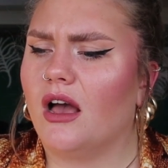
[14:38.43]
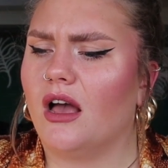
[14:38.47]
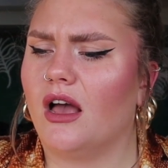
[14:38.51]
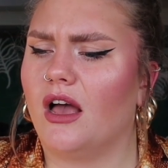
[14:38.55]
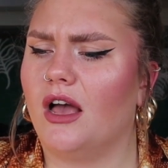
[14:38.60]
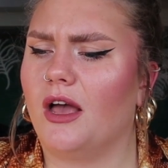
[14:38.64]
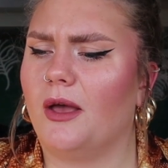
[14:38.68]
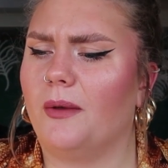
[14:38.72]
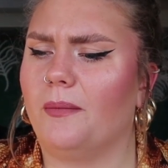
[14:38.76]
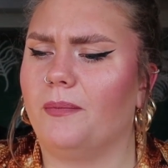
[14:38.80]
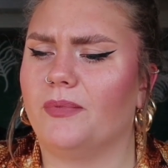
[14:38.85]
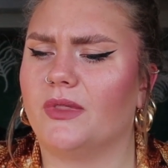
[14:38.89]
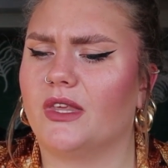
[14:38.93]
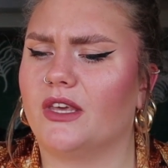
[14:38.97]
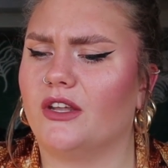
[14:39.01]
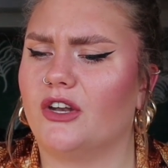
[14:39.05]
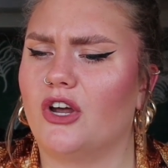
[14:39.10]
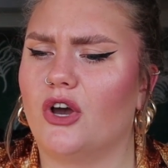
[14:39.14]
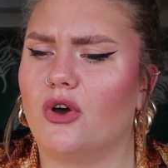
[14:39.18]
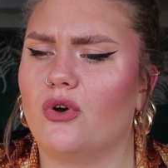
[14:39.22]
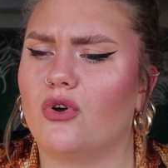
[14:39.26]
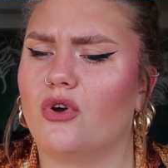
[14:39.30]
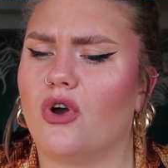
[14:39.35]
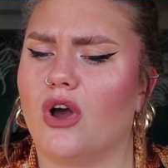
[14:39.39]
um, you
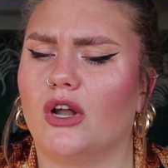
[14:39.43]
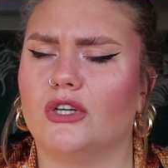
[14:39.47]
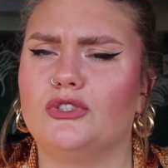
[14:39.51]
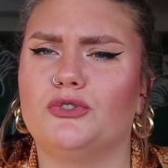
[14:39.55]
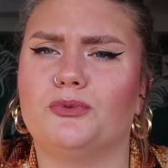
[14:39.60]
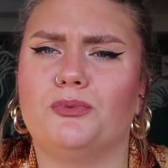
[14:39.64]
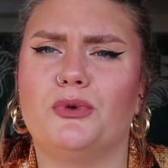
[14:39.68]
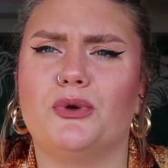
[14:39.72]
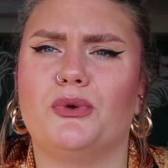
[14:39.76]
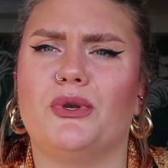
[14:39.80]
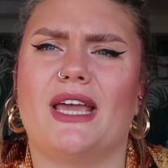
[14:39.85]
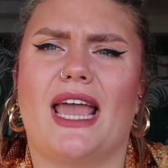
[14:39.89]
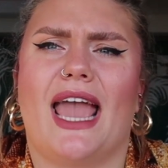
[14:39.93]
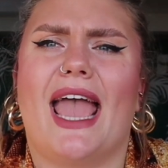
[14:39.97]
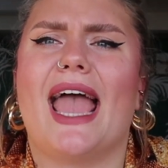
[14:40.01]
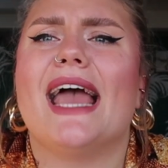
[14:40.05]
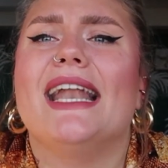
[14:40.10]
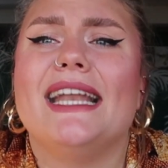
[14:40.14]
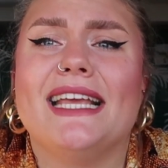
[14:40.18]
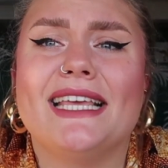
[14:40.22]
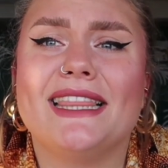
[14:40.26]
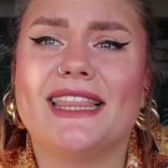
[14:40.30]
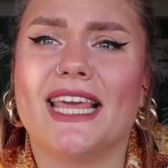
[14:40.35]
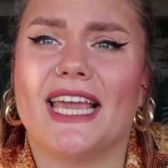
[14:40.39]
know, contributing
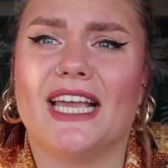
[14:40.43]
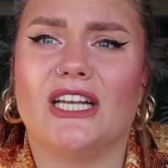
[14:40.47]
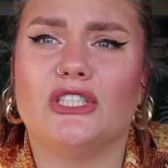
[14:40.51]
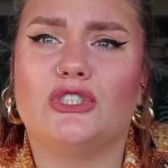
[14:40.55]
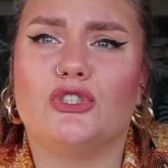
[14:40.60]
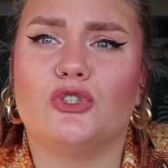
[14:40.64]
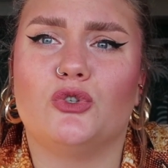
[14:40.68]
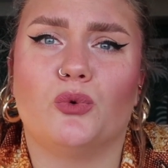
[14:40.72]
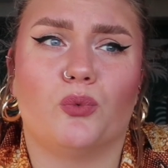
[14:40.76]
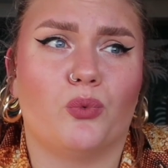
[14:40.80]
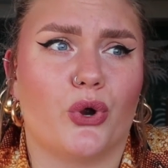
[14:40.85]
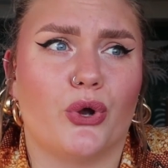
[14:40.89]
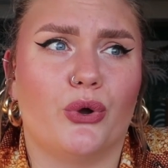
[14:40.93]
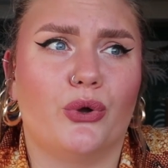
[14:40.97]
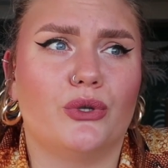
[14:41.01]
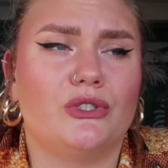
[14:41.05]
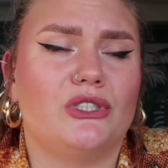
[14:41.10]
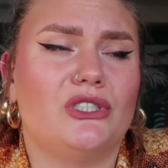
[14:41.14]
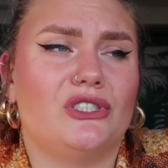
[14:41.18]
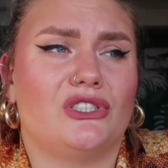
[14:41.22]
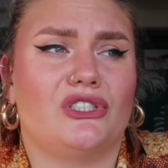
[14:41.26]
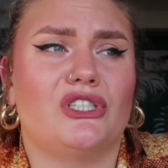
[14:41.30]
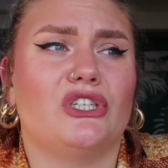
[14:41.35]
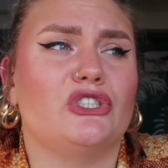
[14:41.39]
anything to the world.
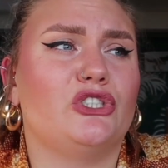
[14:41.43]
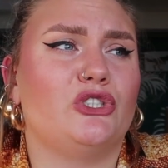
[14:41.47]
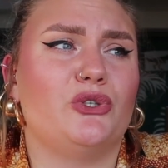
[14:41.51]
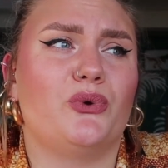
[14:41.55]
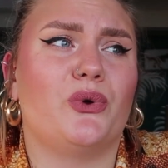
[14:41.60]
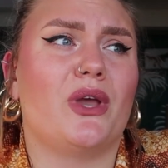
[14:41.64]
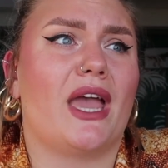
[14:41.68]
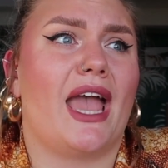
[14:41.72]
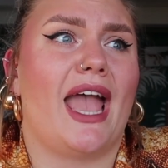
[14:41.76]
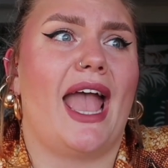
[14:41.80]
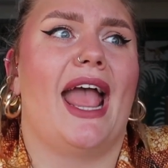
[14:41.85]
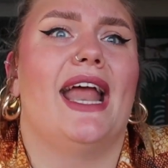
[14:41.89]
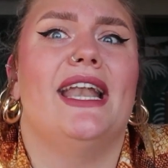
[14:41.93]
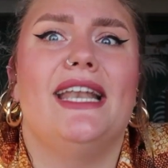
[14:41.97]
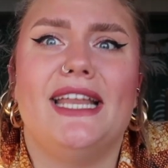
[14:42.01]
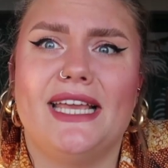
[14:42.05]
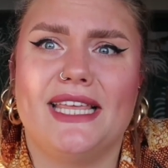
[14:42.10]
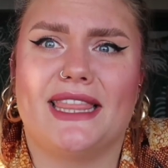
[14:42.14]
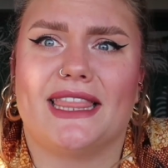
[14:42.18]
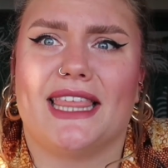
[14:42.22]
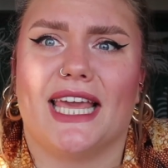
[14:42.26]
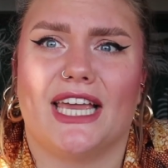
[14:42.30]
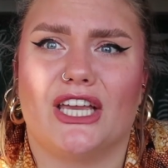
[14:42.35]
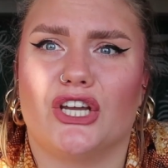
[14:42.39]
She's not doing
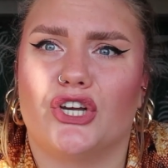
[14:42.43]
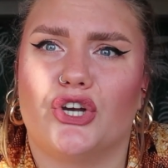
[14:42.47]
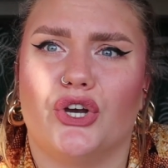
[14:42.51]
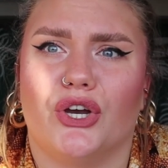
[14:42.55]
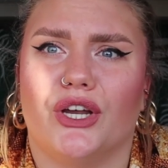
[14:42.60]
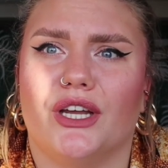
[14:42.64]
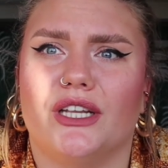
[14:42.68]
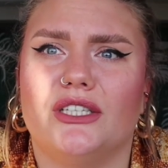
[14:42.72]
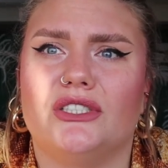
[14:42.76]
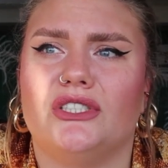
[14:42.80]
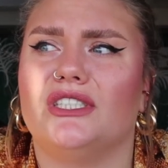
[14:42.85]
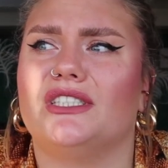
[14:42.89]
anything good.